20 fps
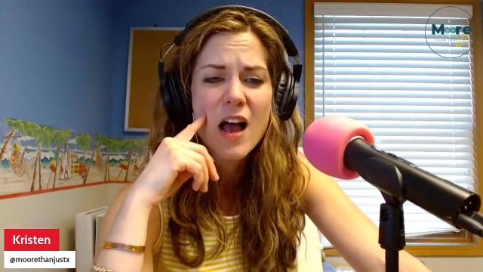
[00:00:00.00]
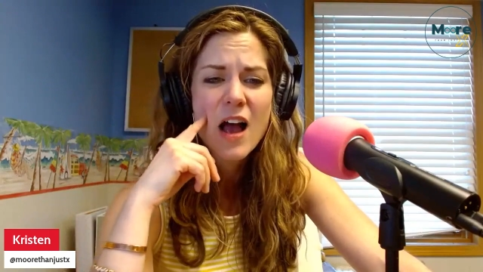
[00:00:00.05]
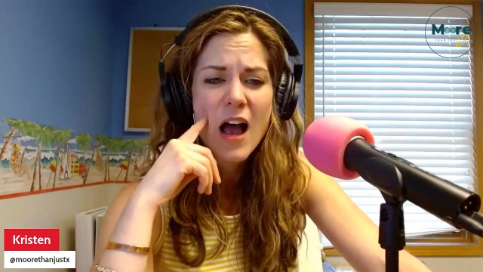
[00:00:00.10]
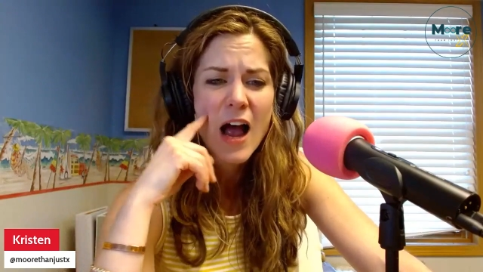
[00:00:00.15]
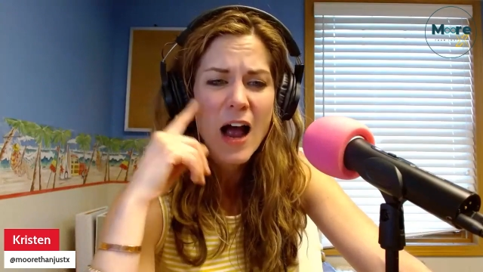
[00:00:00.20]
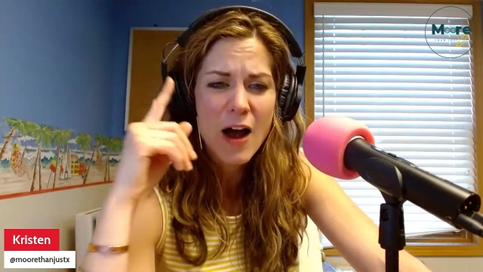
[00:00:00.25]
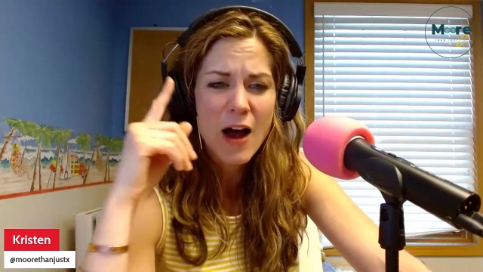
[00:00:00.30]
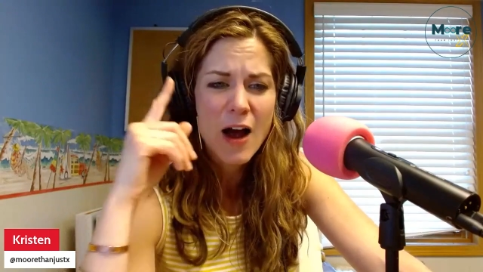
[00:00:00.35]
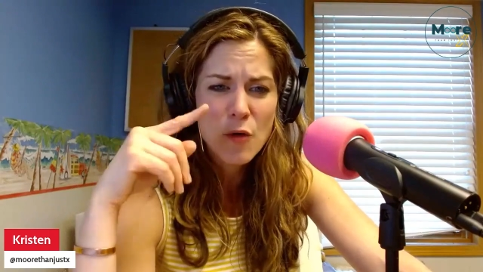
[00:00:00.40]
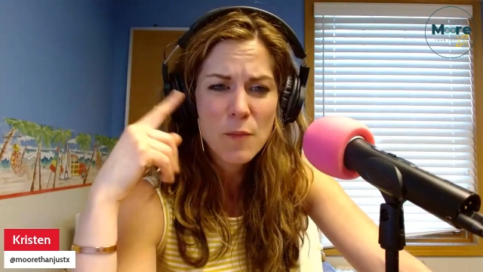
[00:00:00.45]

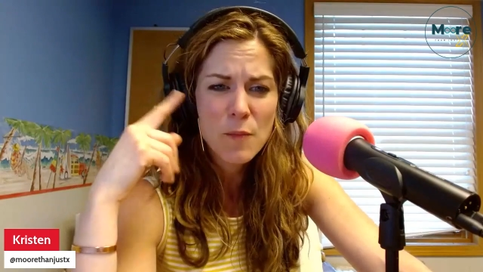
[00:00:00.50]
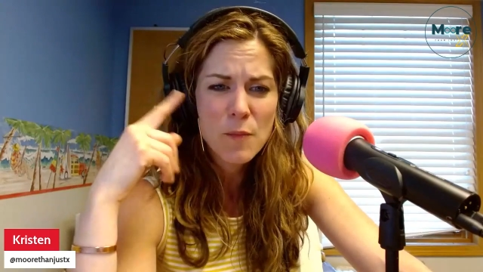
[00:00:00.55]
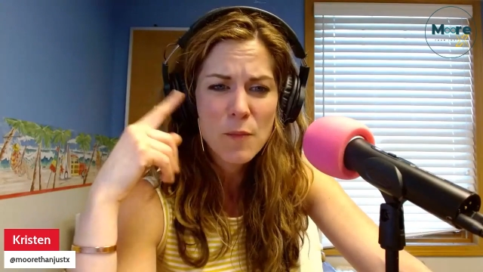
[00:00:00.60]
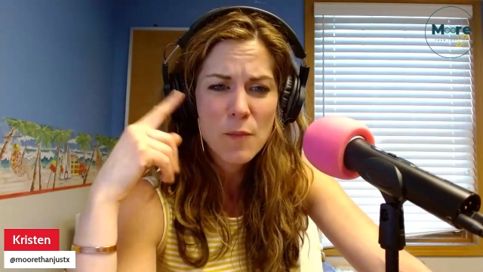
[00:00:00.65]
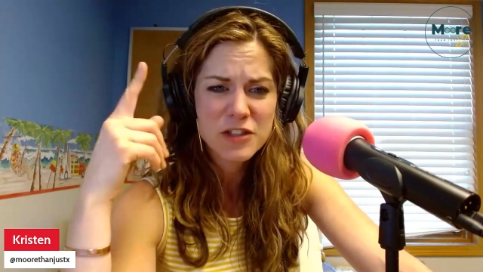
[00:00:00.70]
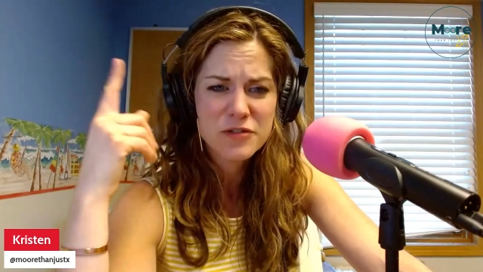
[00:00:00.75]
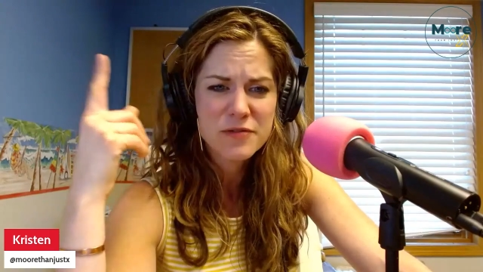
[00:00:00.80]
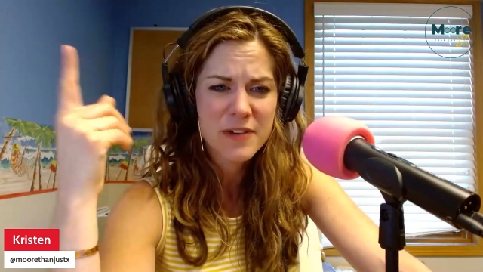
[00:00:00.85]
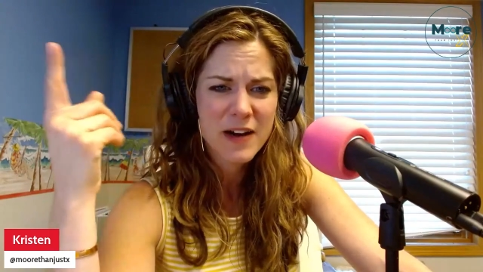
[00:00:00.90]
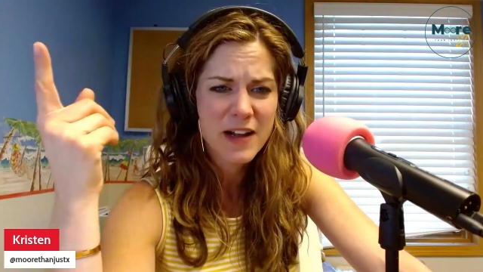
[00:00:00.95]
how
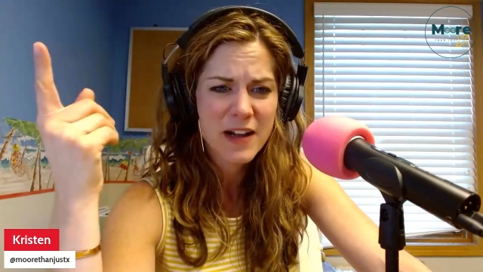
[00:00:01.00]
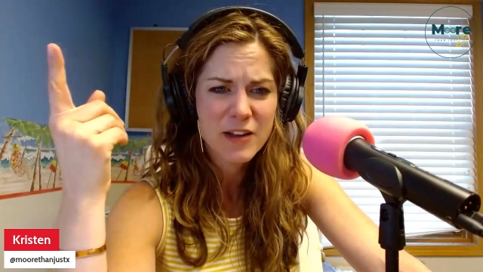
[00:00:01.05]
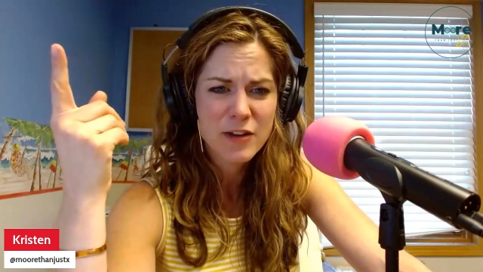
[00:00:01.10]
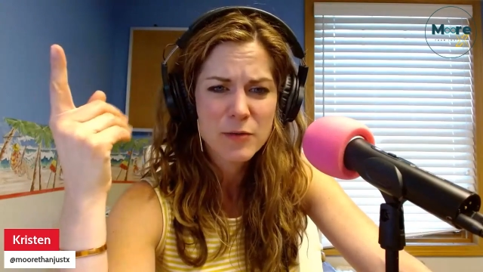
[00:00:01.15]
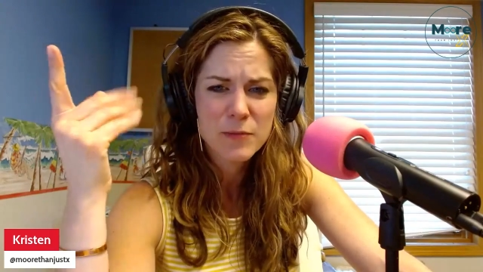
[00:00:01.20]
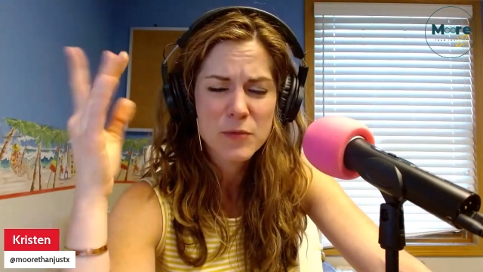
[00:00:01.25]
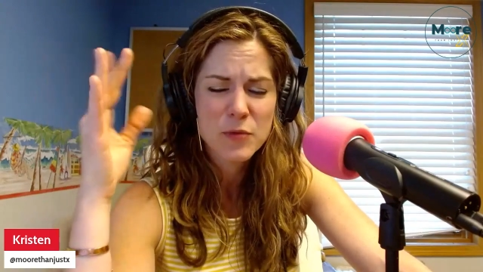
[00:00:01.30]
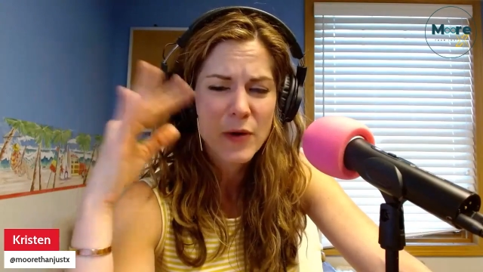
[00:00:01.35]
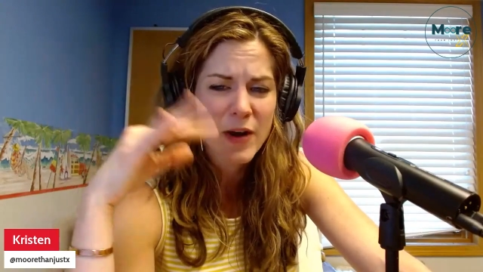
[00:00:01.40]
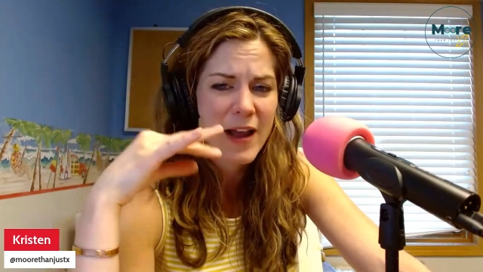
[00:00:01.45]
much
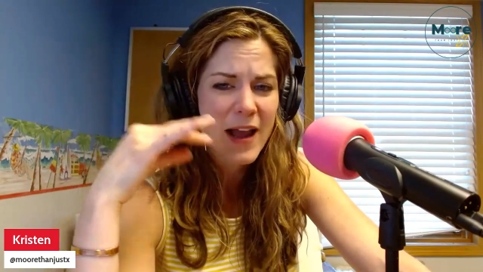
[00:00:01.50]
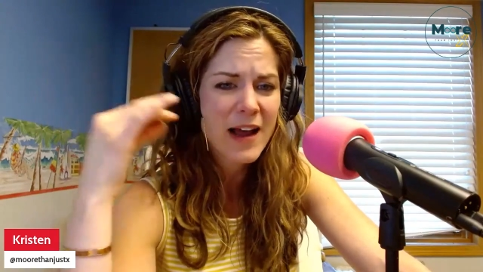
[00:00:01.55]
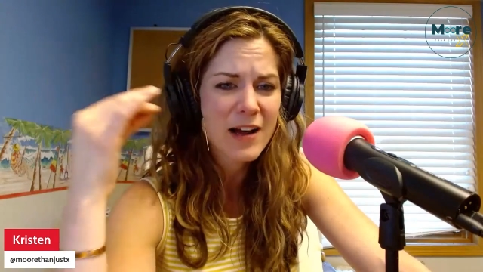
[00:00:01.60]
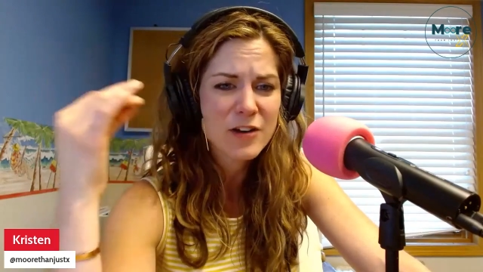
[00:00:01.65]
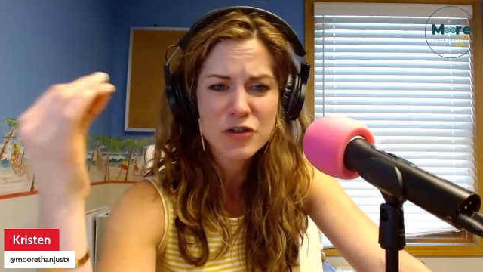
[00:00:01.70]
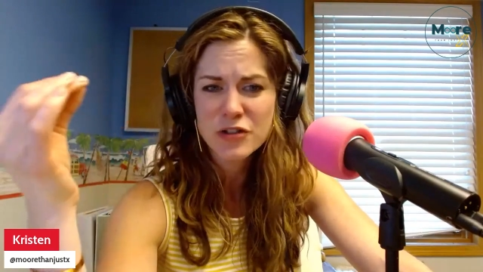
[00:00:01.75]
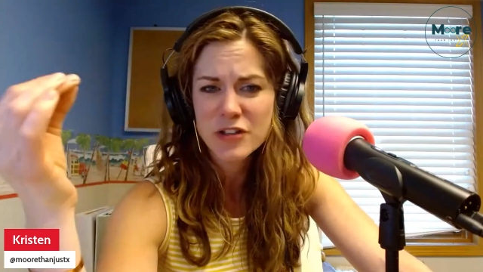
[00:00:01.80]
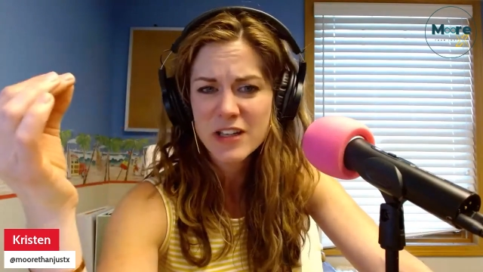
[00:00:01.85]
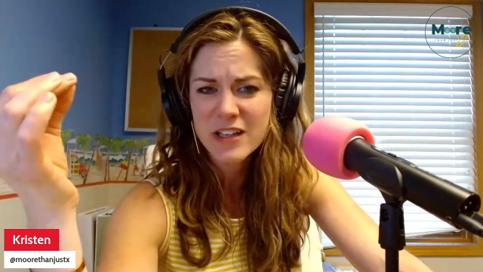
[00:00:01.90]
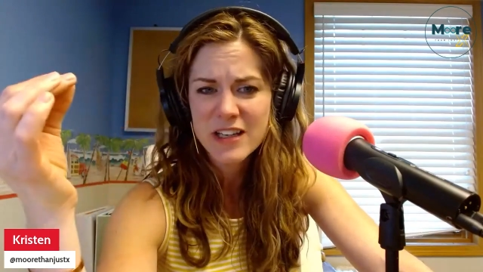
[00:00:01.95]
volume do I
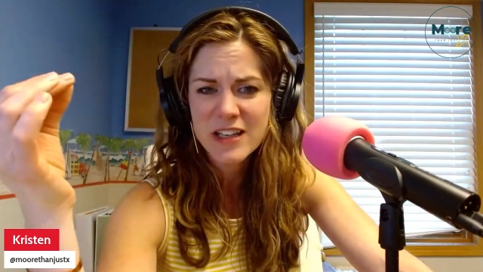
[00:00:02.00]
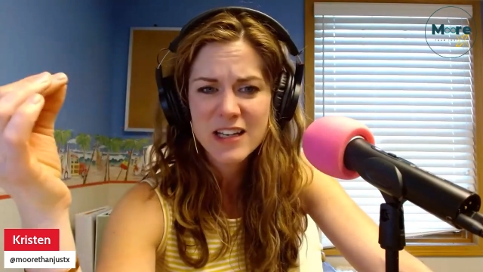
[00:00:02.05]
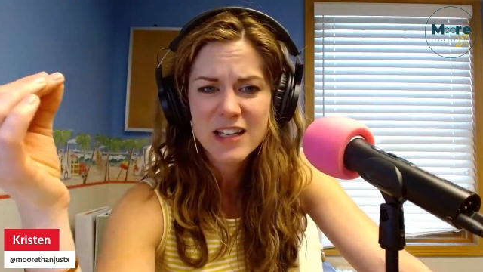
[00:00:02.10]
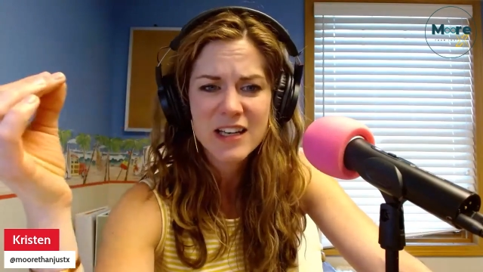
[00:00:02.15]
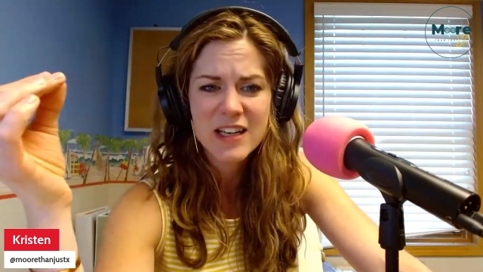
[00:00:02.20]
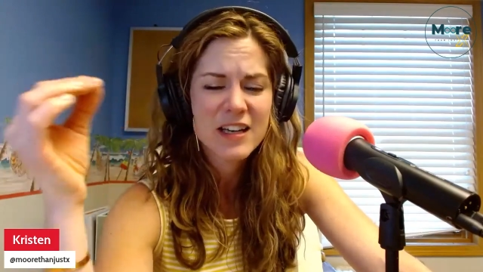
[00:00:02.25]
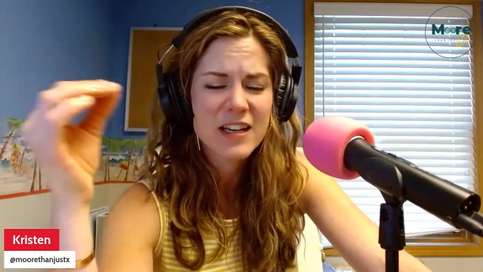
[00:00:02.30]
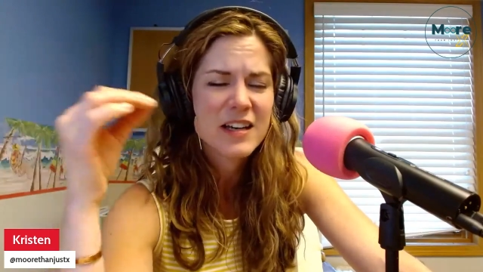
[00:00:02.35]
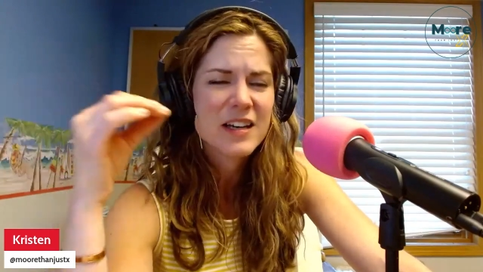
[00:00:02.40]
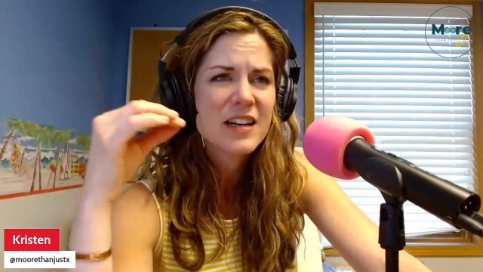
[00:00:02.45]
actually
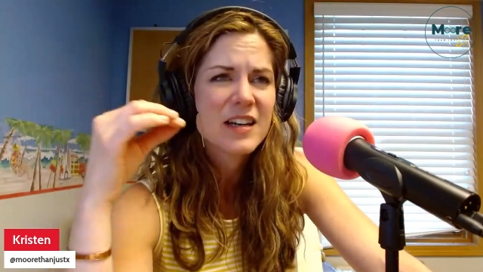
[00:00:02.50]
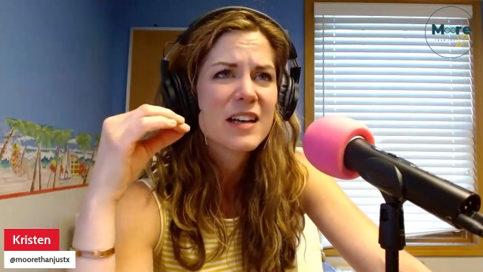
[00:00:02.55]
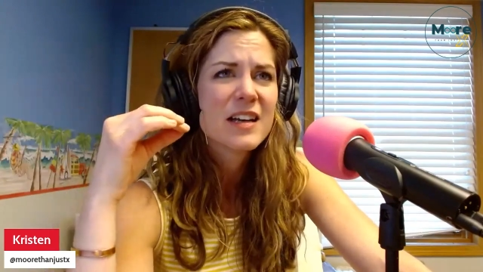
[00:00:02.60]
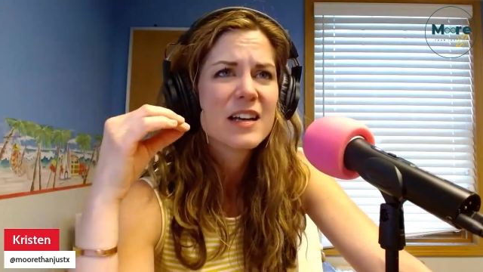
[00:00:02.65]
need,